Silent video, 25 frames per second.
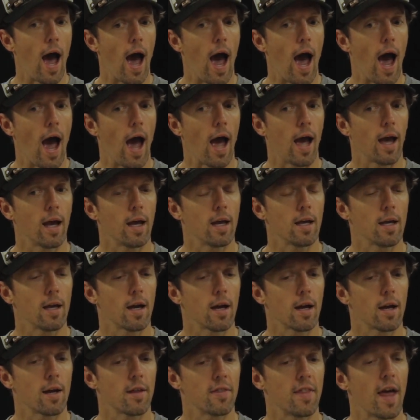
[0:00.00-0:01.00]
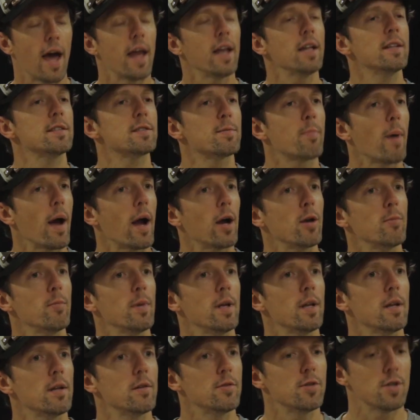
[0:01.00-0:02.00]
that inspired
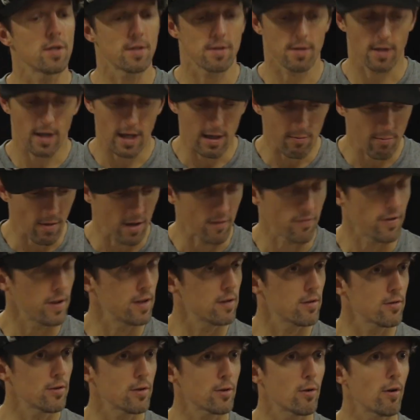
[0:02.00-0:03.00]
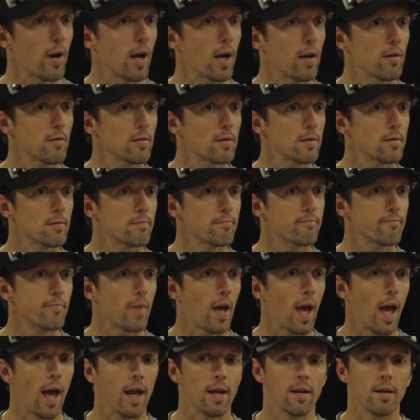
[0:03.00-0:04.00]
me to just keep my feet on the ground
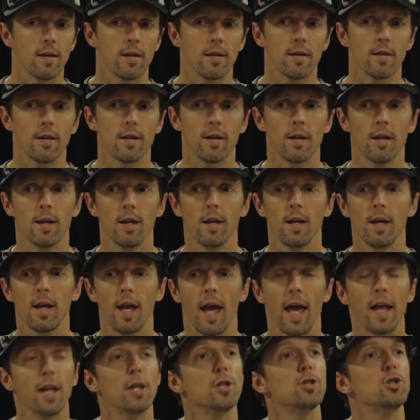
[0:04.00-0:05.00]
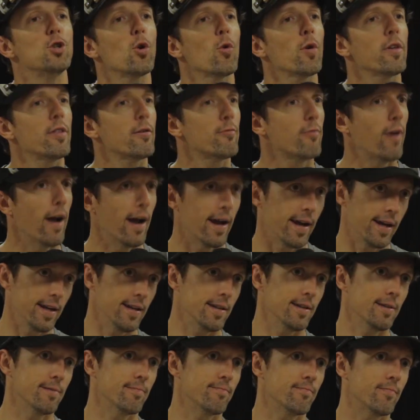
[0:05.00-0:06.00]
and enjoy the
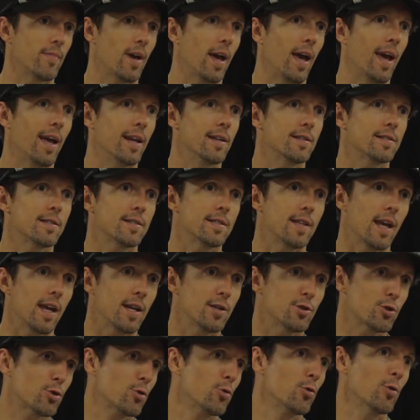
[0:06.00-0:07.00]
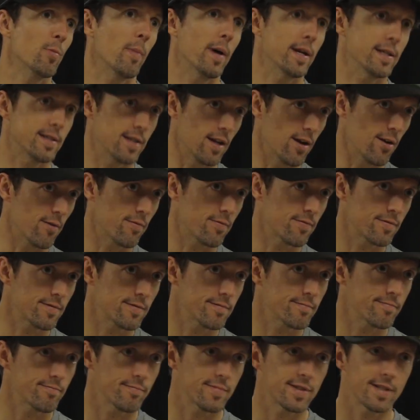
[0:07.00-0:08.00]
ride and stay true to myself,
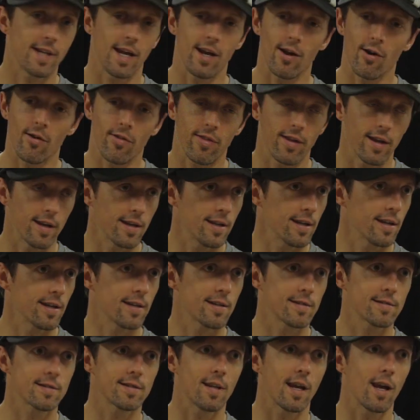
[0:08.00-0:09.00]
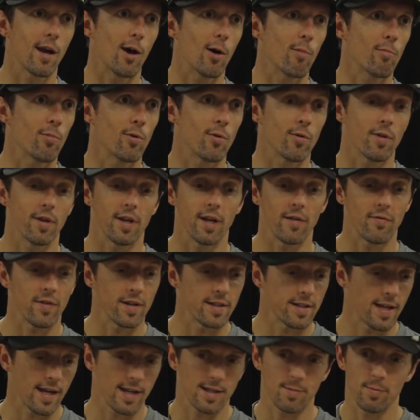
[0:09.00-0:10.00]
stay authentic, stay humble. And if
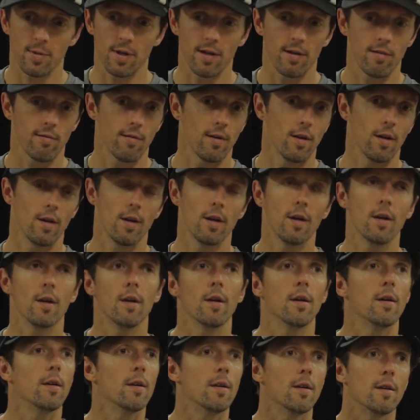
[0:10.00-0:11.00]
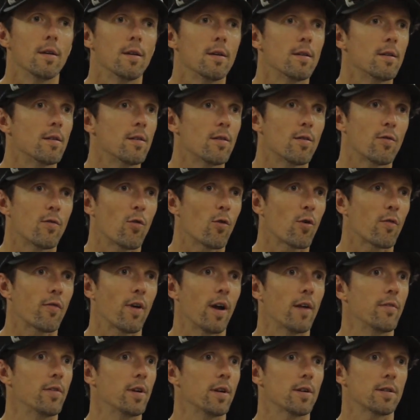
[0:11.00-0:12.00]
it takes me 4 or
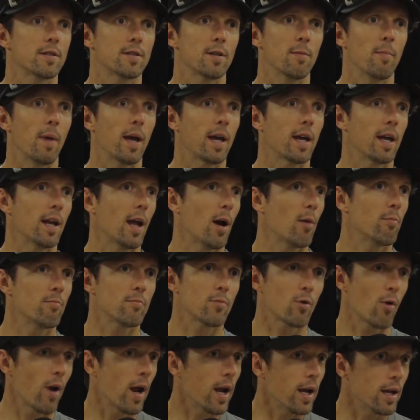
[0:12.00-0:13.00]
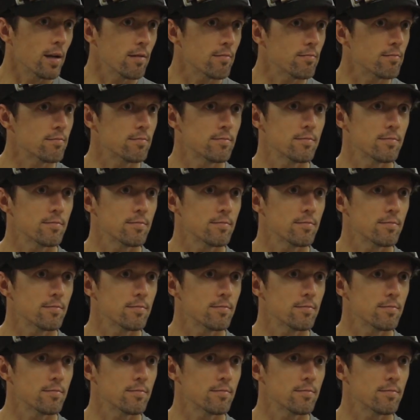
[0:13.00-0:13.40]
5 years to make an album, great.